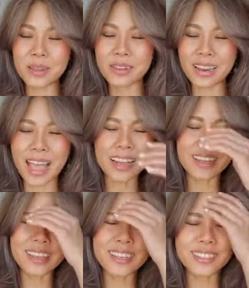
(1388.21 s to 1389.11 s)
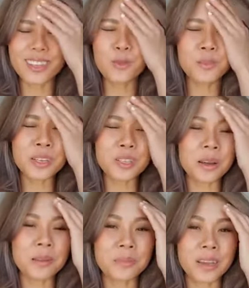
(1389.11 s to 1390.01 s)
been lacking so much
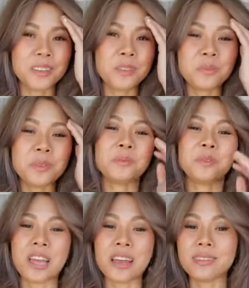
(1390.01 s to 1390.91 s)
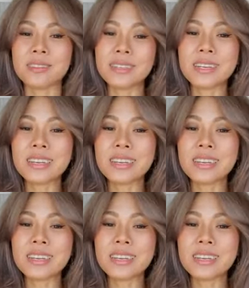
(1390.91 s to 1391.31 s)
on my YouTube channel